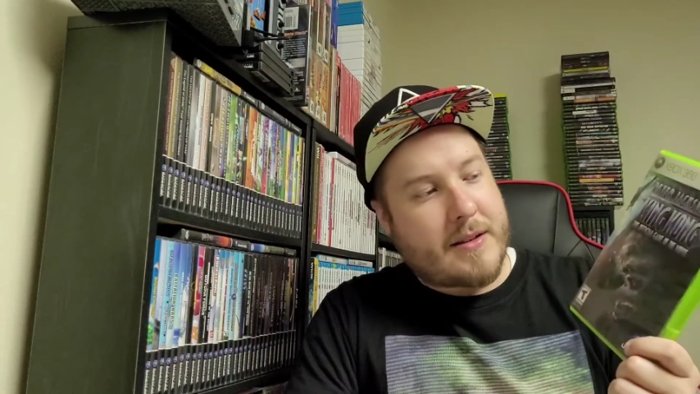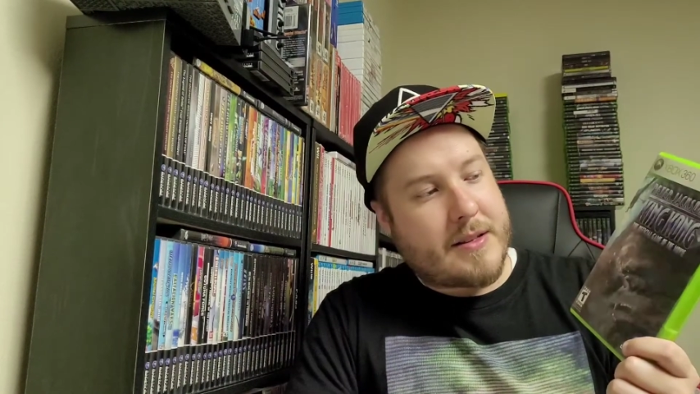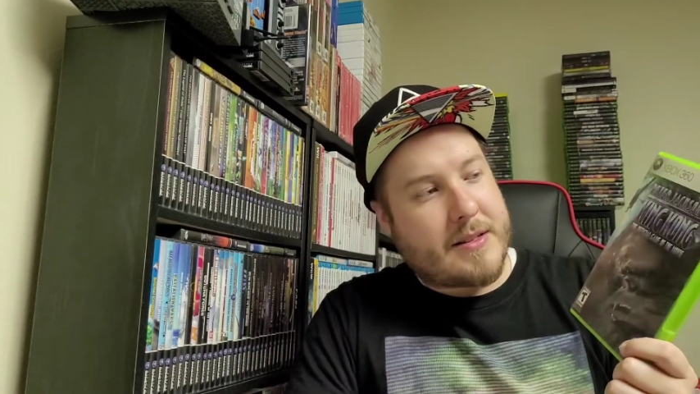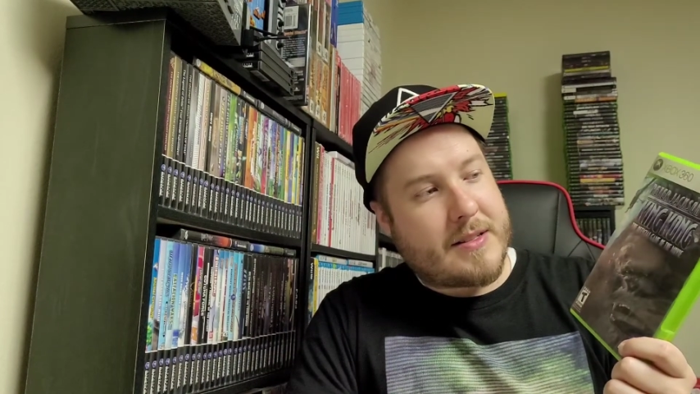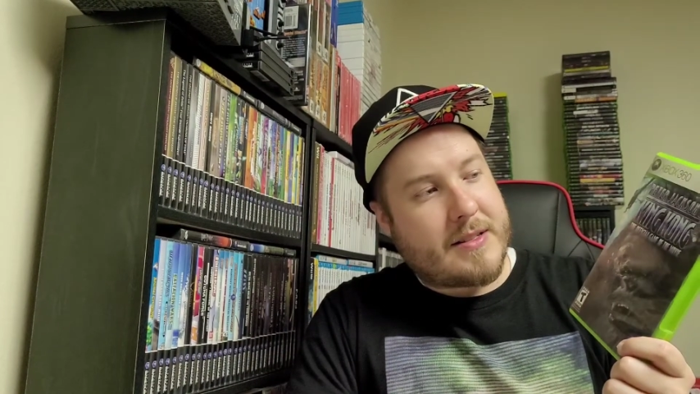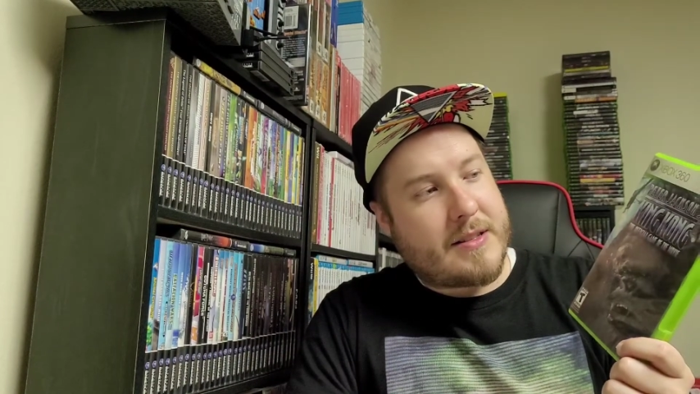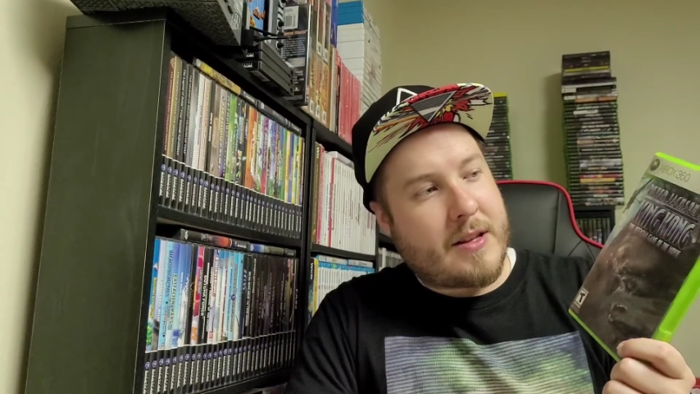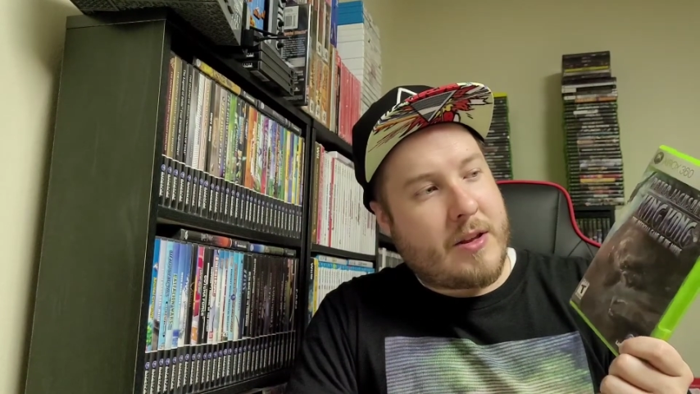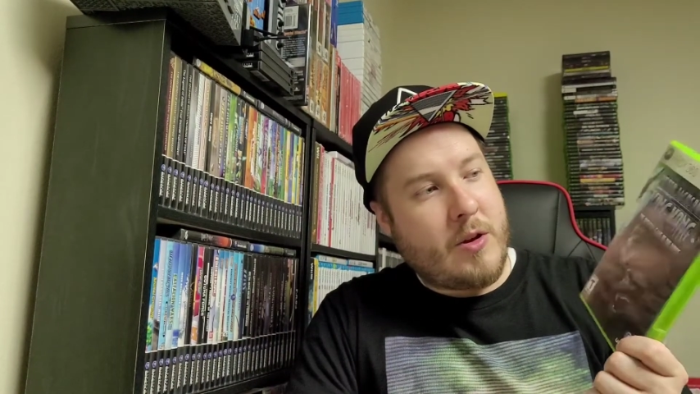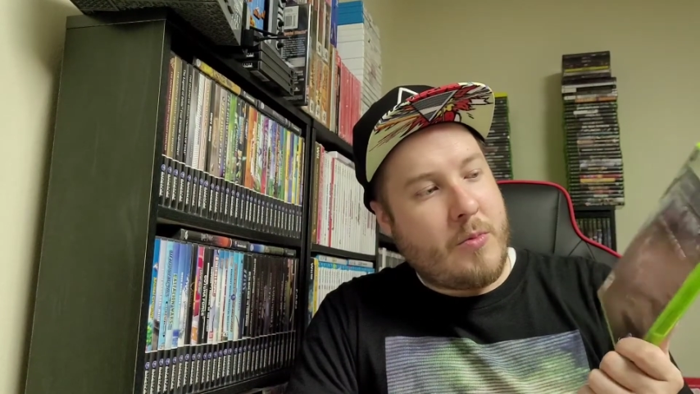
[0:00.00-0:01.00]
because the
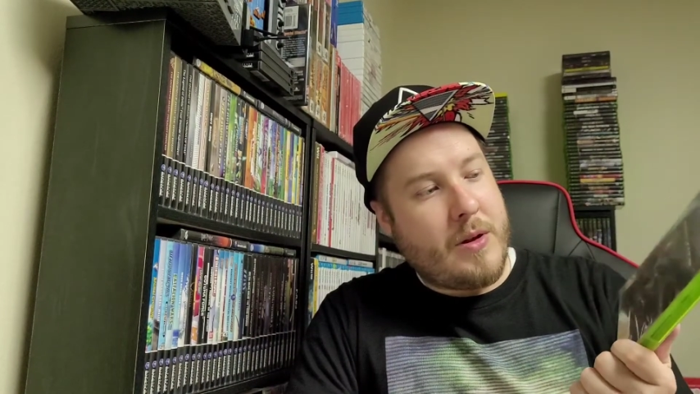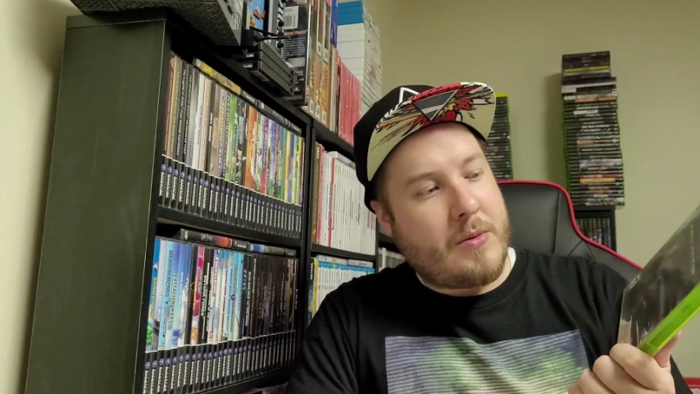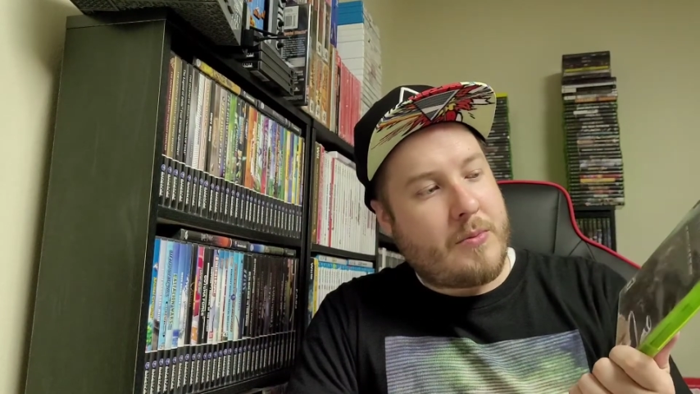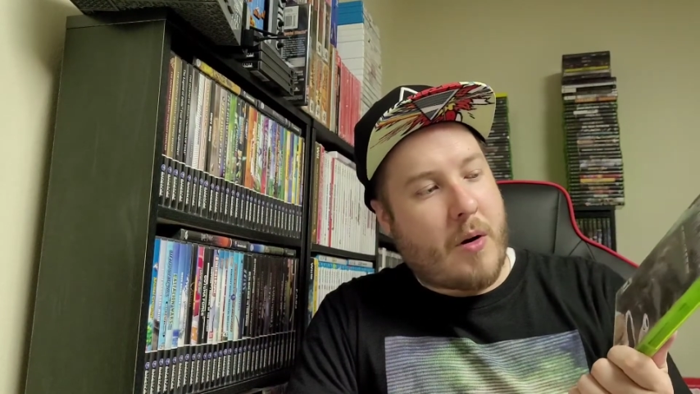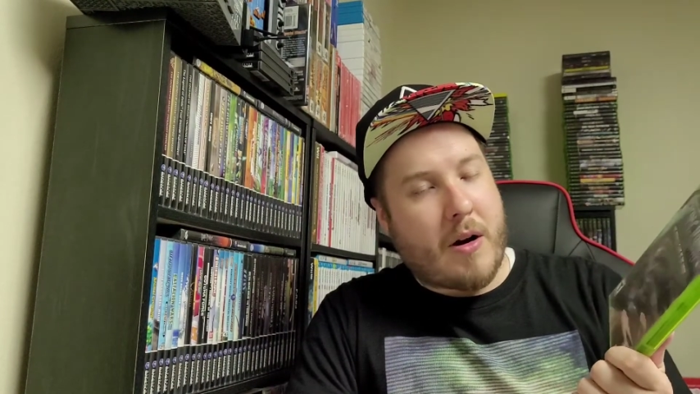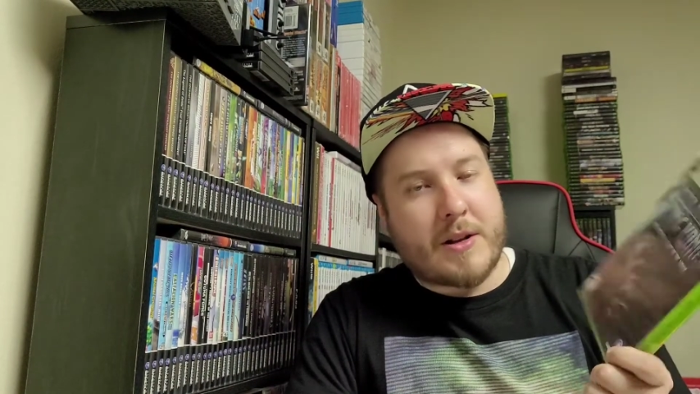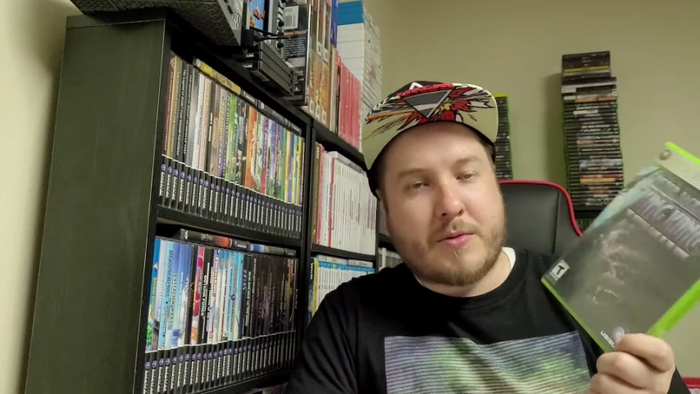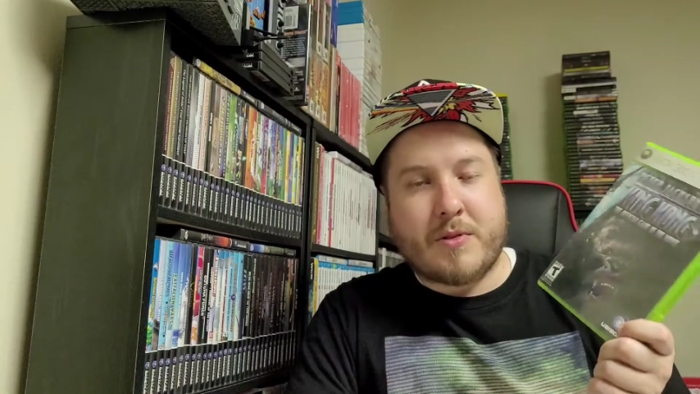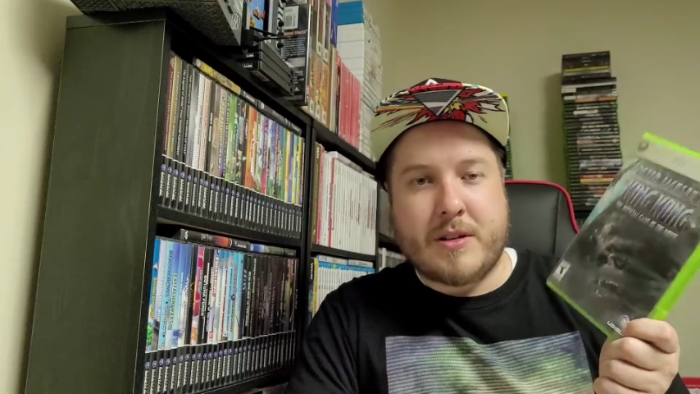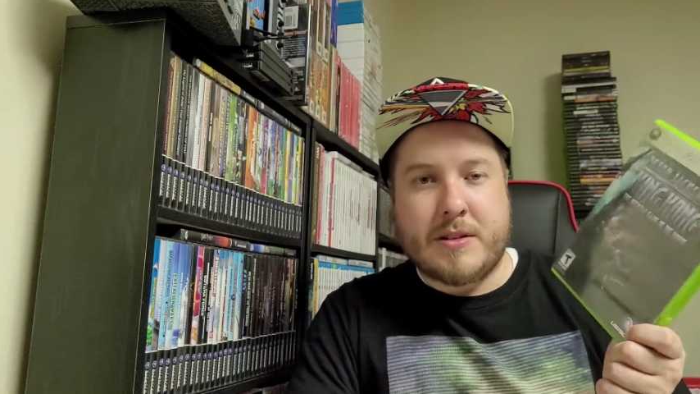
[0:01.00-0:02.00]
human
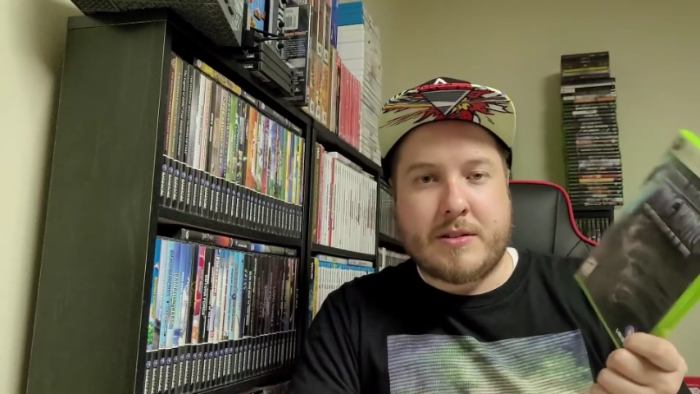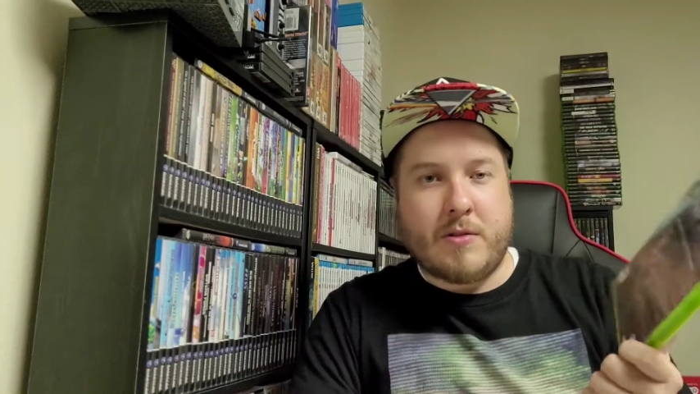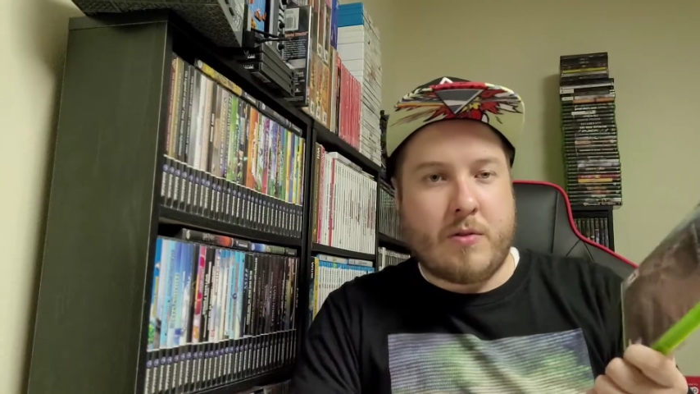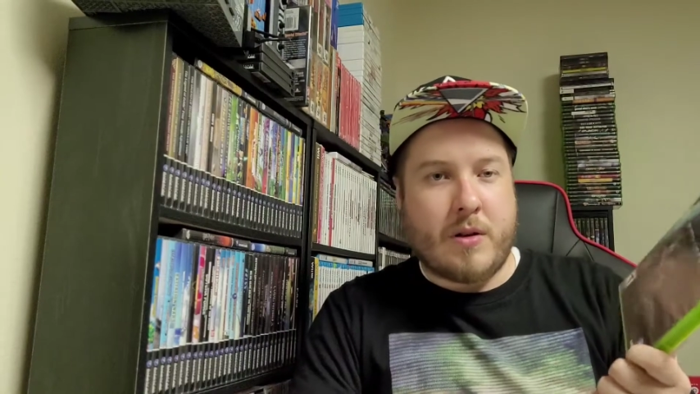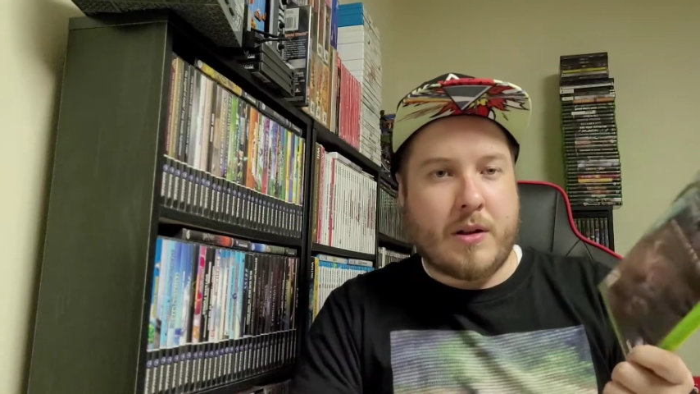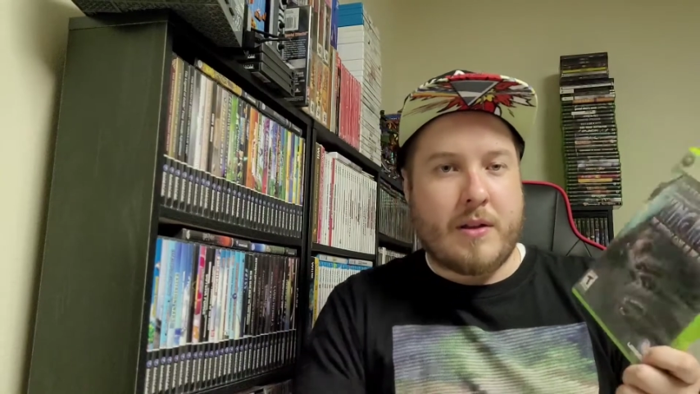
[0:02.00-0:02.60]
parts were just so